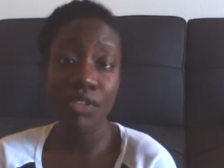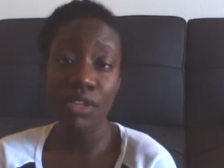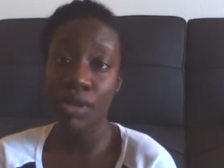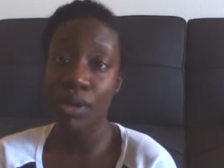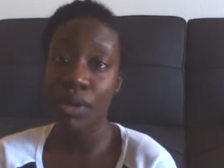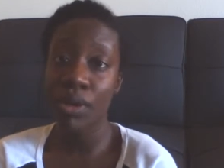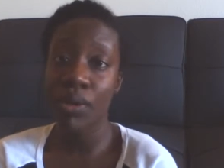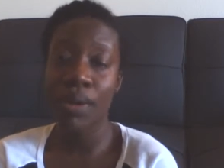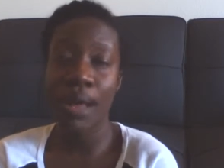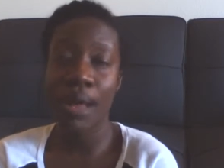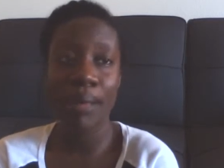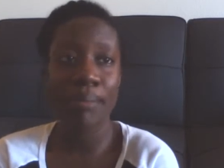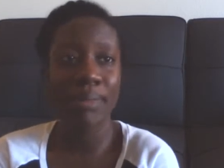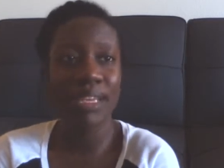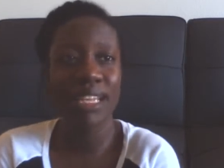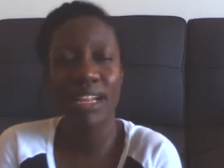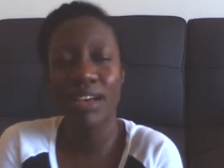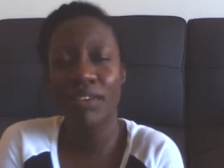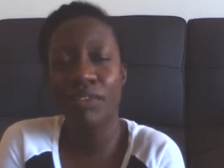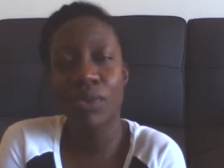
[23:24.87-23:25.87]
I
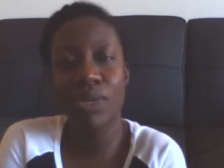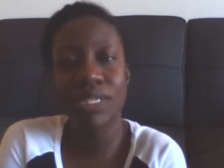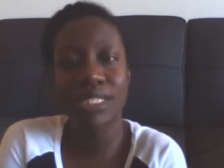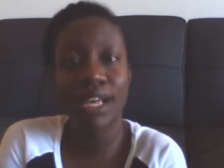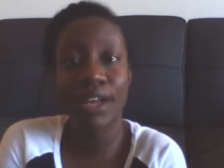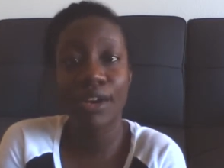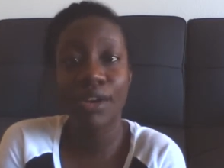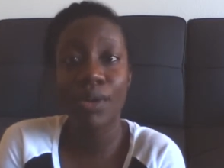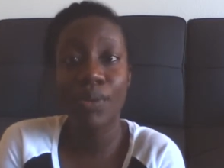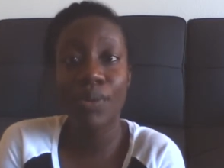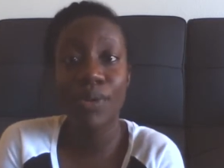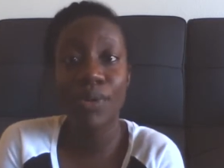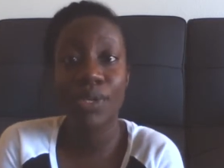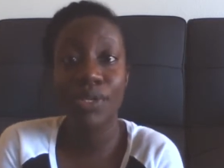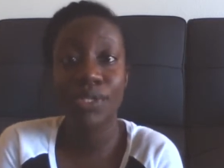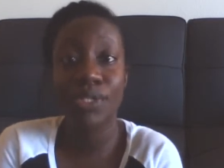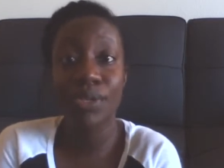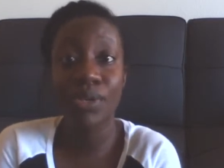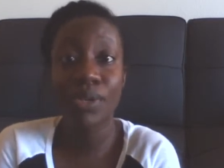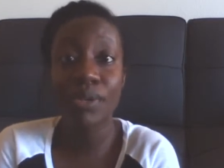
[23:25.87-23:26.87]
mean, of course, I don't know what
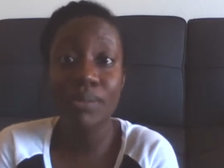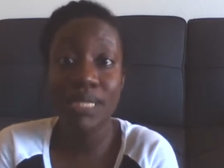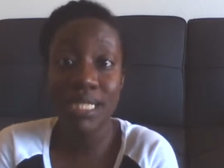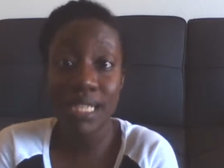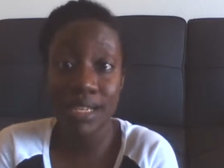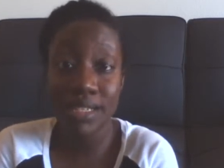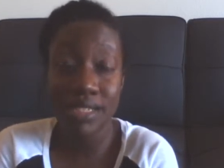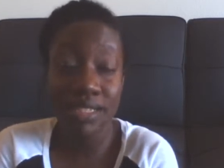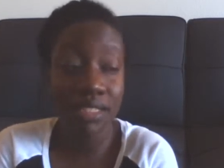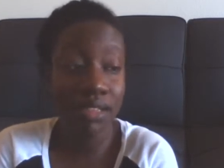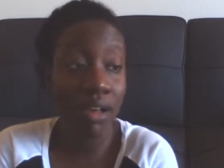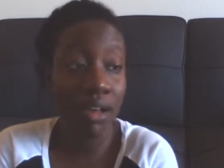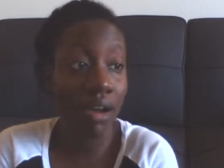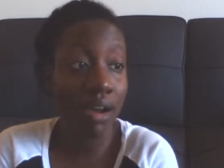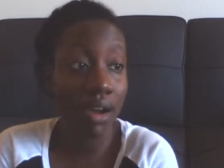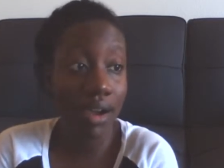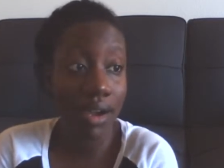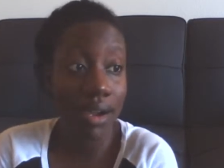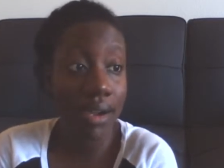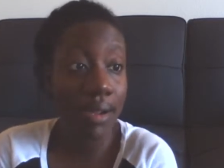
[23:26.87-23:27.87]
your circumstances
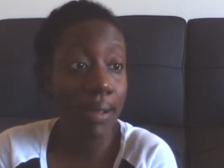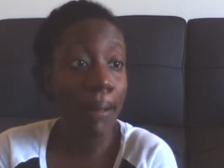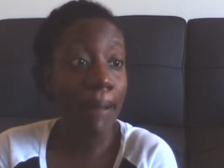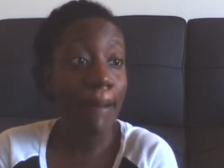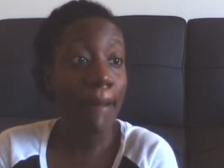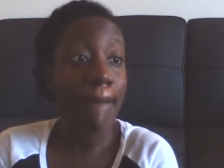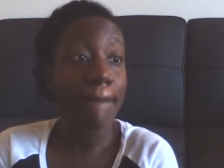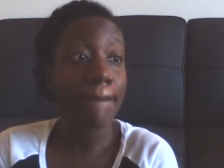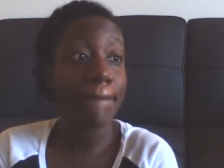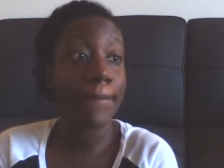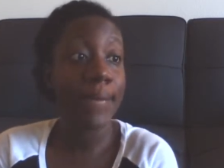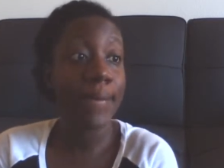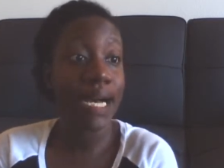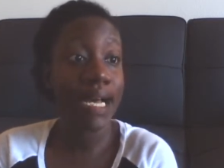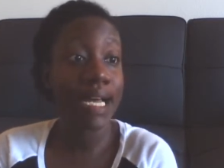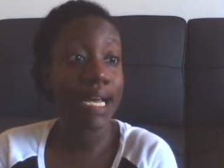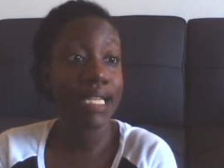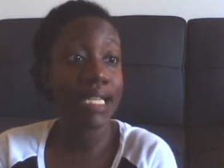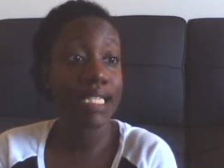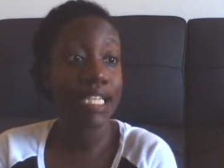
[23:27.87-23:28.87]
are,
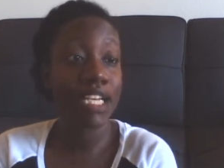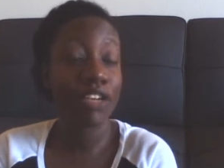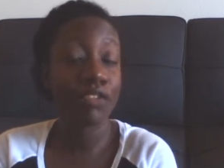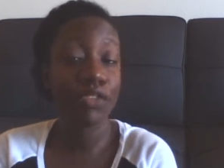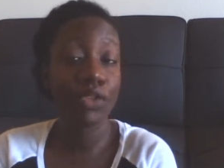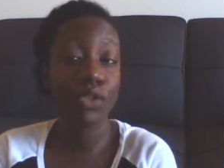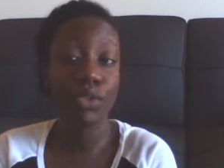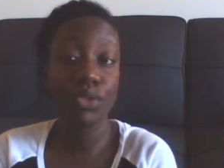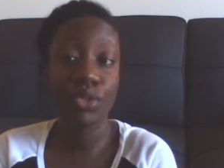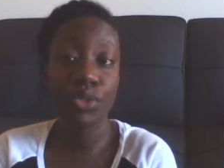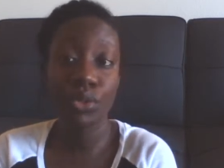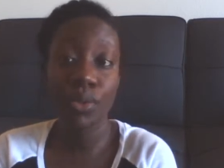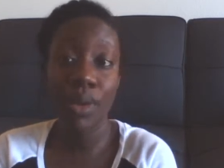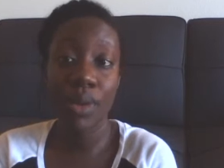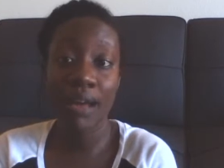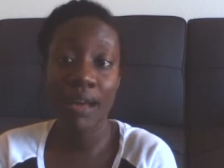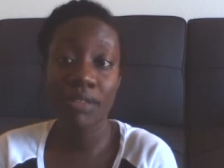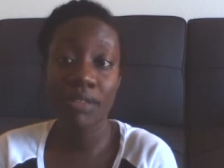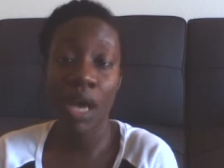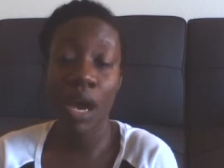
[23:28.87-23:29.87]
but if you do
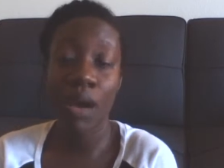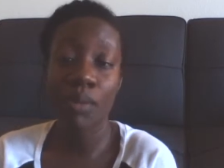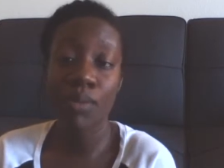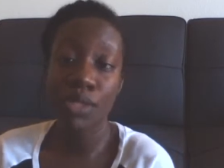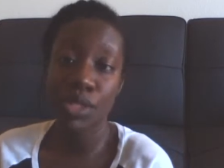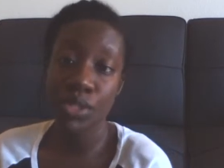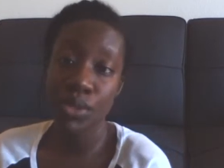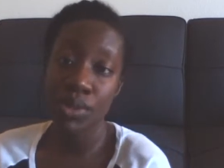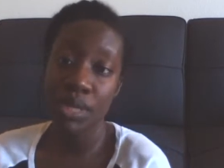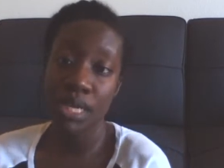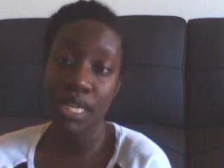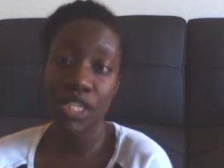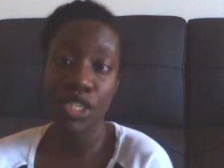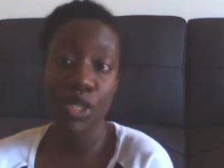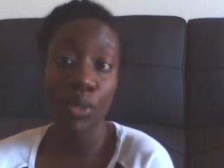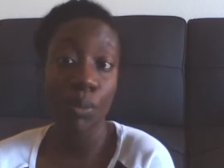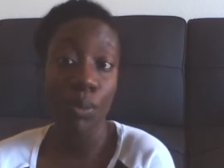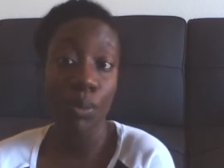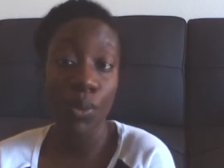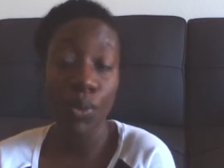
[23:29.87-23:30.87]
have the opportunity
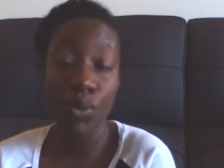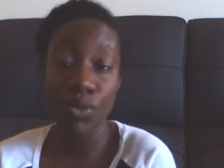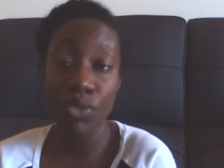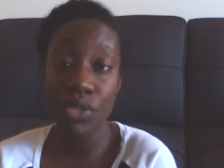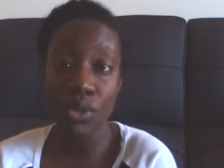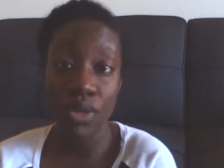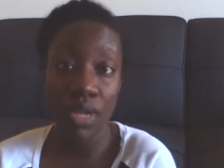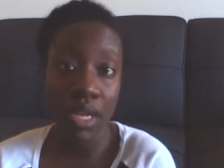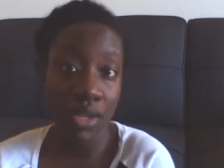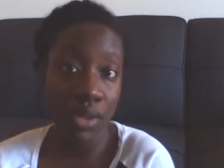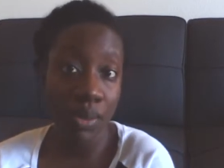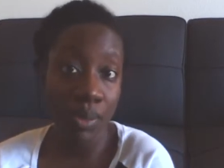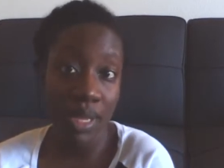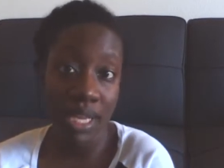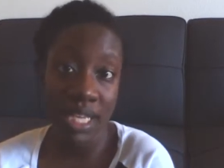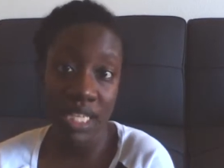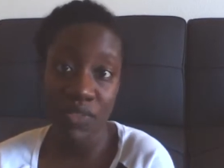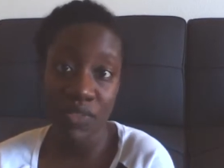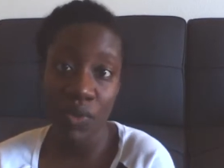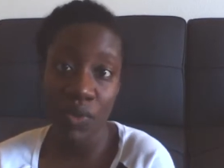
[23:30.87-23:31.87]
to move to another
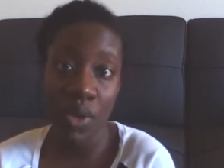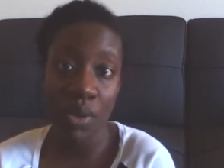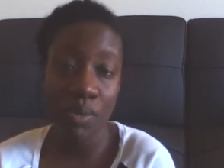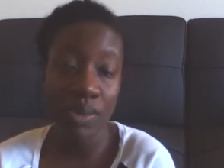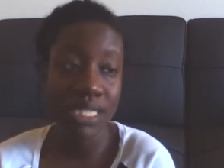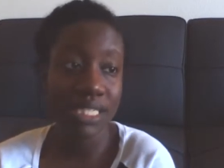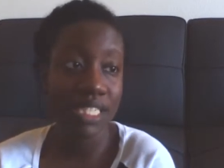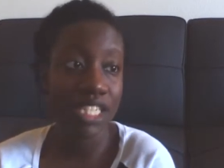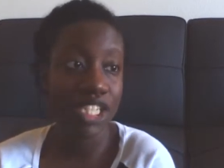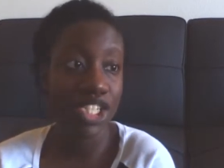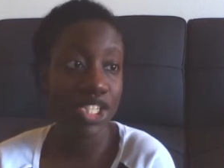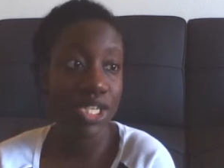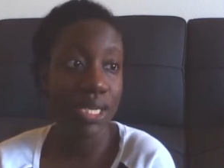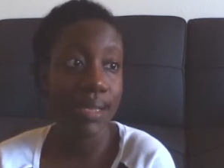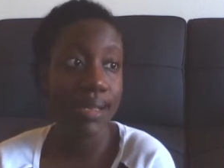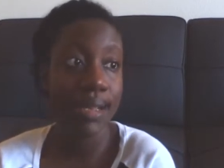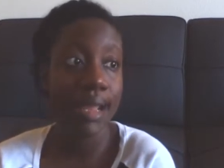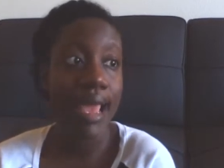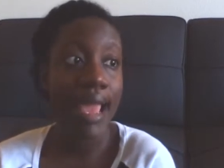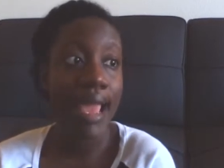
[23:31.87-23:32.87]
place for a
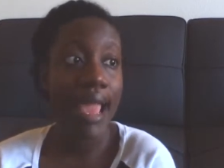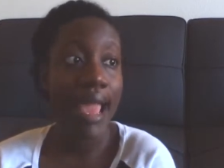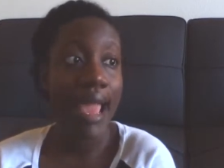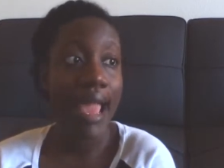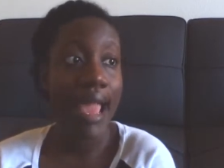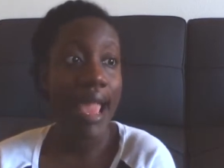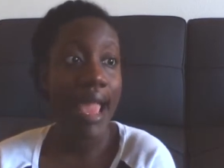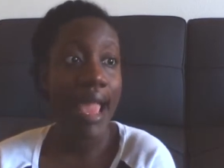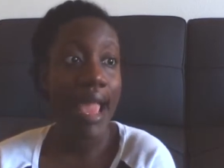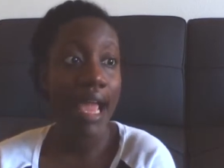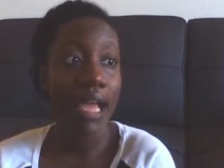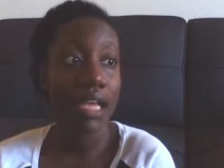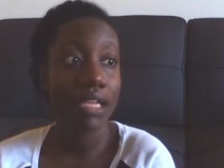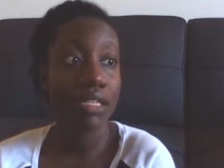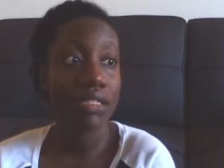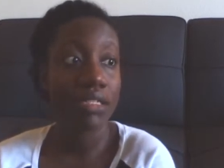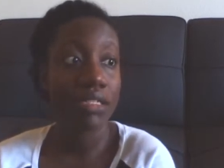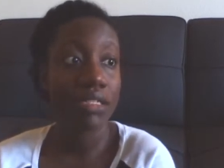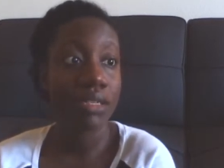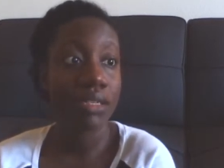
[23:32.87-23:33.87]
position,
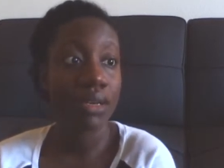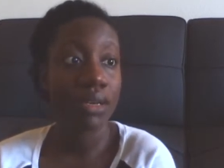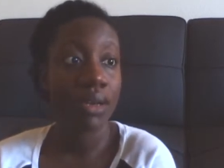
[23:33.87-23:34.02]
and